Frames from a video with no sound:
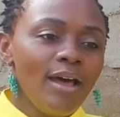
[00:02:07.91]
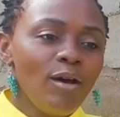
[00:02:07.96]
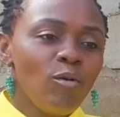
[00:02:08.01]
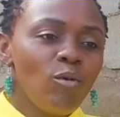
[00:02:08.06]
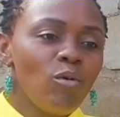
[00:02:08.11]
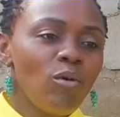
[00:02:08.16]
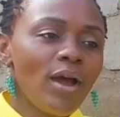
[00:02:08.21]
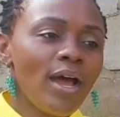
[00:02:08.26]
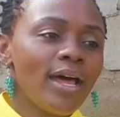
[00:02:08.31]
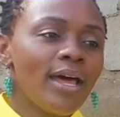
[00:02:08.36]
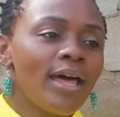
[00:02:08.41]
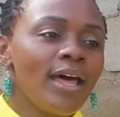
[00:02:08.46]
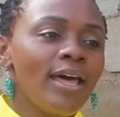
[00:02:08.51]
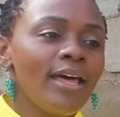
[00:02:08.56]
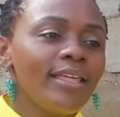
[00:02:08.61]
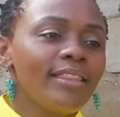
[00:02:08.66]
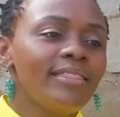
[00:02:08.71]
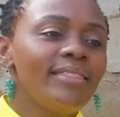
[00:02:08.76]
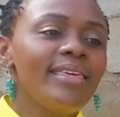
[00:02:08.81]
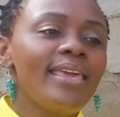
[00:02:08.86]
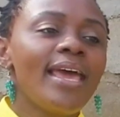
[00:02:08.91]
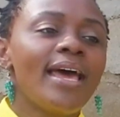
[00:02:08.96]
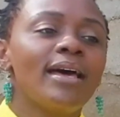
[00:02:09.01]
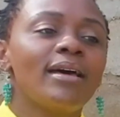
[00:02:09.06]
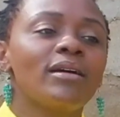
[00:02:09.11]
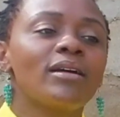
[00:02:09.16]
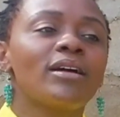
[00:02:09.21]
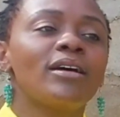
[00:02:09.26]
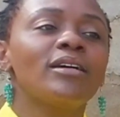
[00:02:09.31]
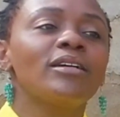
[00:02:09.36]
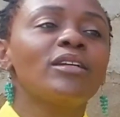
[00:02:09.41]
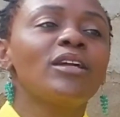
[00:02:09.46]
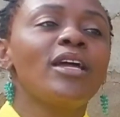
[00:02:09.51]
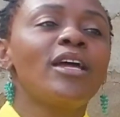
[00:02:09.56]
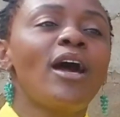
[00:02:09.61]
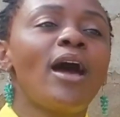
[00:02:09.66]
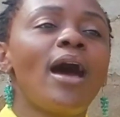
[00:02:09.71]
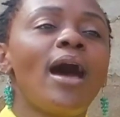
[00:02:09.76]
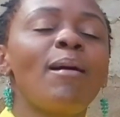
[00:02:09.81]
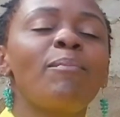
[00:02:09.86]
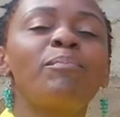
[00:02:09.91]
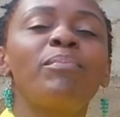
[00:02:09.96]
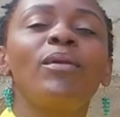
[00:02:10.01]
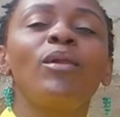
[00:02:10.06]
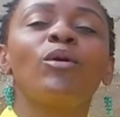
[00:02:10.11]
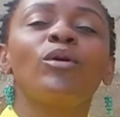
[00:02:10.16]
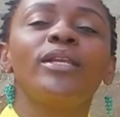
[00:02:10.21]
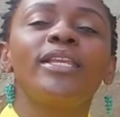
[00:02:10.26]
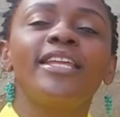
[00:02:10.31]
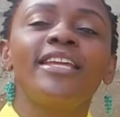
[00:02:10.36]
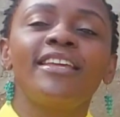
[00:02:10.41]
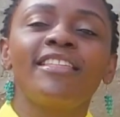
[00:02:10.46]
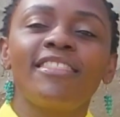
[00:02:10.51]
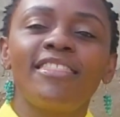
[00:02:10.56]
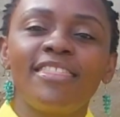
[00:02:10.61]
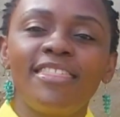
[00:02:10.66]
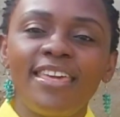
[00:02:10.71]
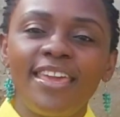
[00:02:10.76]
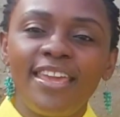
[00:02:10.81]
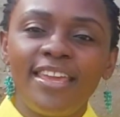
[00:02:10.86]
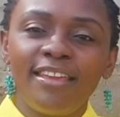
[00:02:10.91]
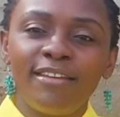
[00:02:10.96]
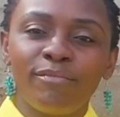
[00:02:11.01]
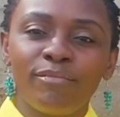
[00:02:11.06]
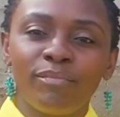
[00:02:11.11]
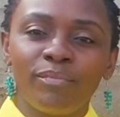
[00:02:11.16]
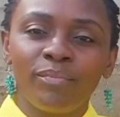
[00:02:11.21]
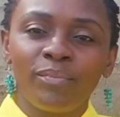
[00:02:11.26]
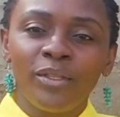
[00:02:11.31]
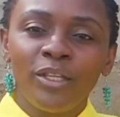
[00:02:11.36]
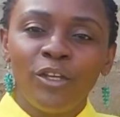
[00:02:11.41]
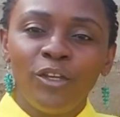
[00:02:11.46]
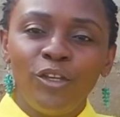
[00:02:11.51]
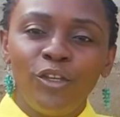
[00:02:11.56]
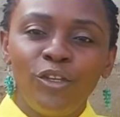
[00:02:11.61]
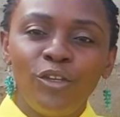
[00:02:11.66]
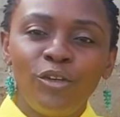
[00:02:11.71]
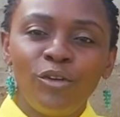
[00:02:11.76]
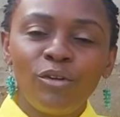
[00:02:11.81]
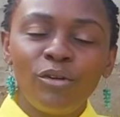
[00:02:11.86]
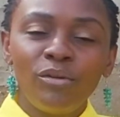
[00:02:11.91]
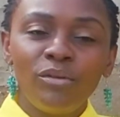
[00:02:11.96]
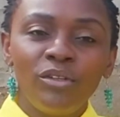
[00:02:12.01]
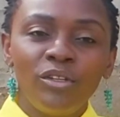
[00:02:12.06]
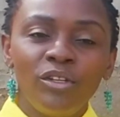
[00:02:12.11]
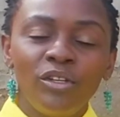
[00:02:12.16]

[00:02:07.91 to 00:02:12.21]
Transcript: who are, they are uploading them. You know,